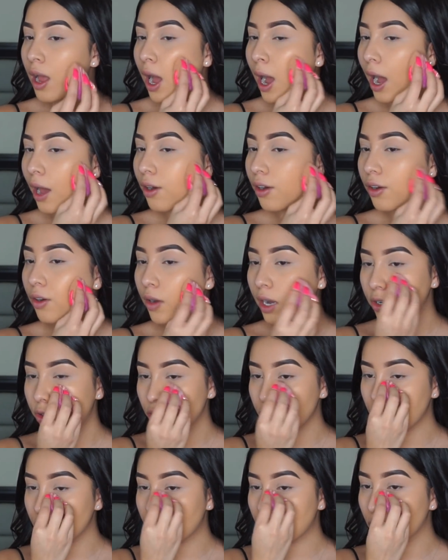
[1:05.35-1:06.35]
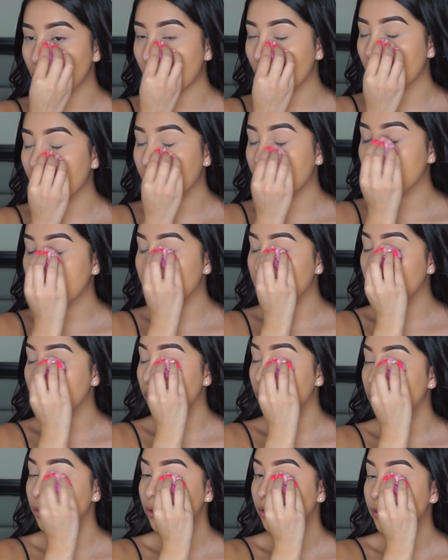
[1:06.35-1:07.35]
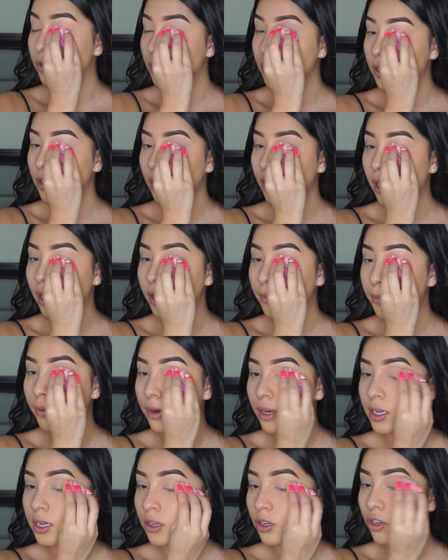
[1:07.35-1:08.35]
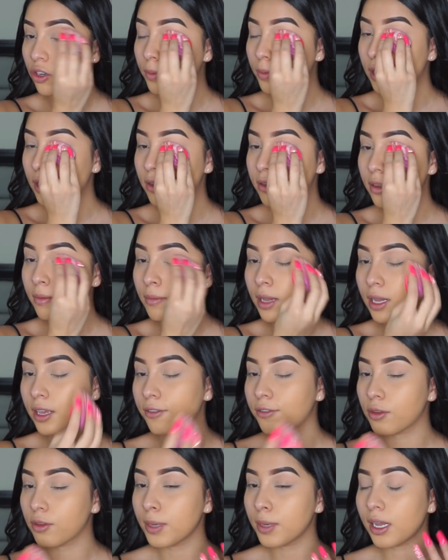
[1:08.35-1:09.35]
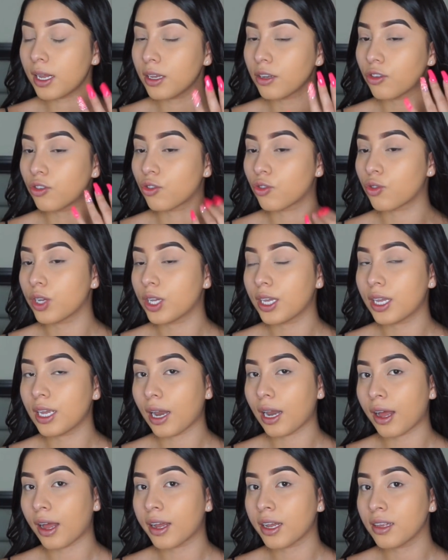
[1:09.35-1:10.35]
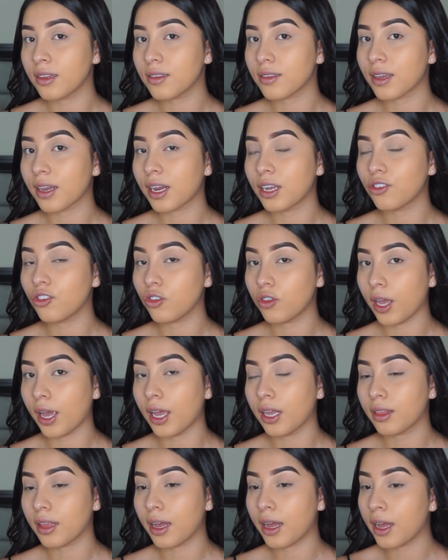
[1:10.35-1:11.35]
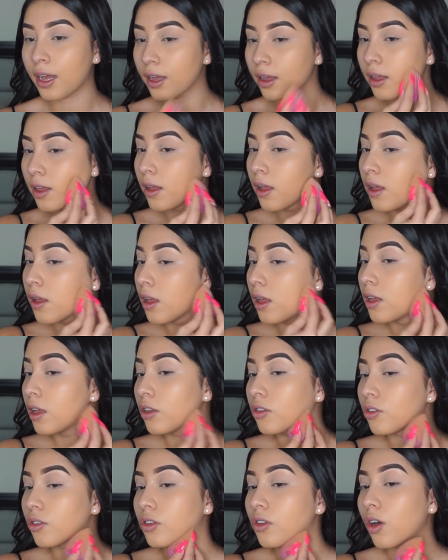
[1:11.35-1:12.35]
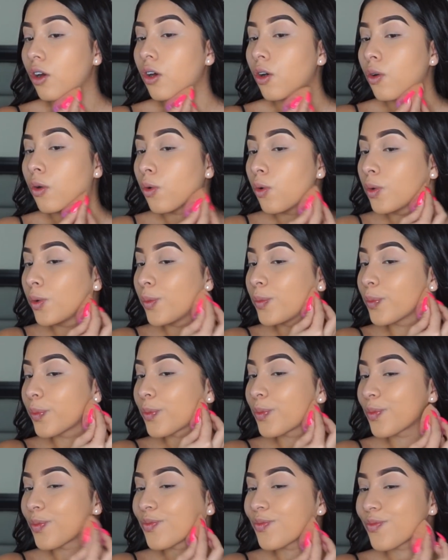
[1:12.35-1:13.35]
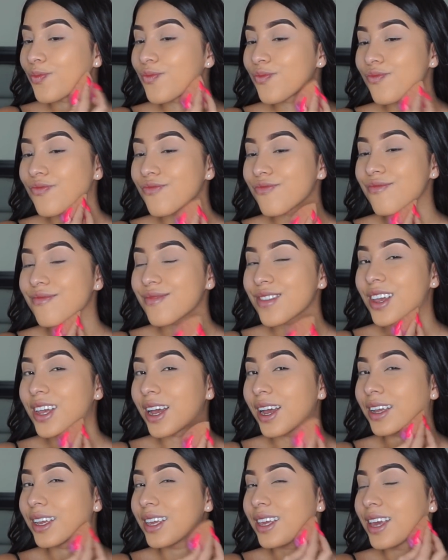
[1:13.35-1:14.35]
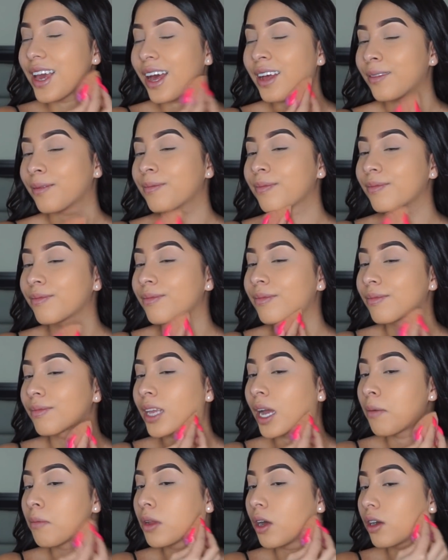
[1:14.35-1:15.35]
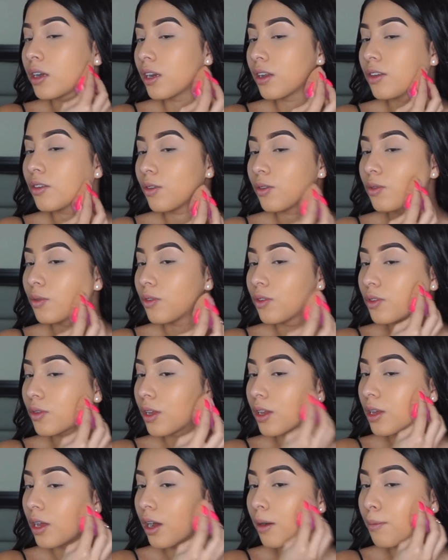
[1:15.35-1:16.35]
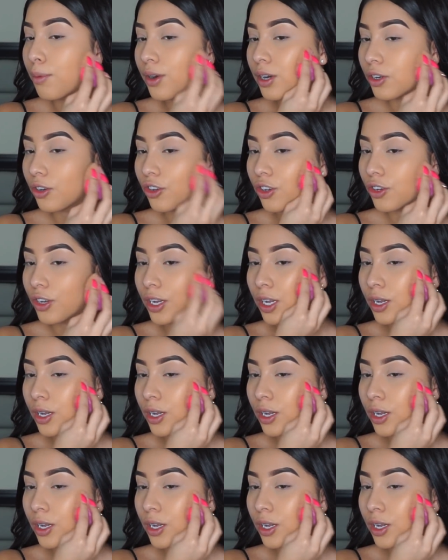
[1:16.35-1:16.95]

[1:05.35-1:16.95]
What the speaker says: I don't know, I just don't like using a brush because it leaves me like streaky lines and I just hate that. So yeah, I'm not gonna use a brush.